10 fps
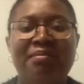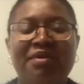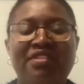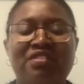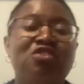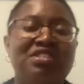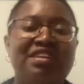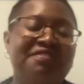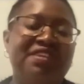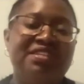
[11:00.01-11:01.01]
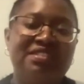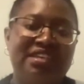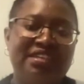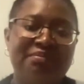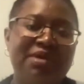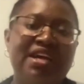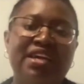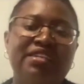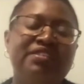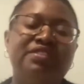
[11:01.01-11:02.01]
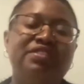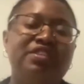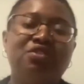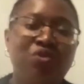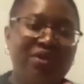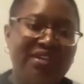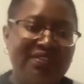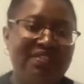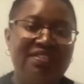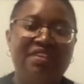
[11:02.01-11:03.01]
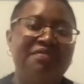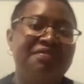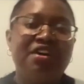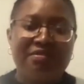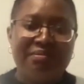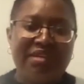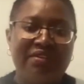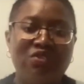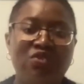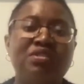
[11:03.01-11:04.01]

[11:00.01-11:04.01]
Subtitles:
is not affected by the noise in the environment or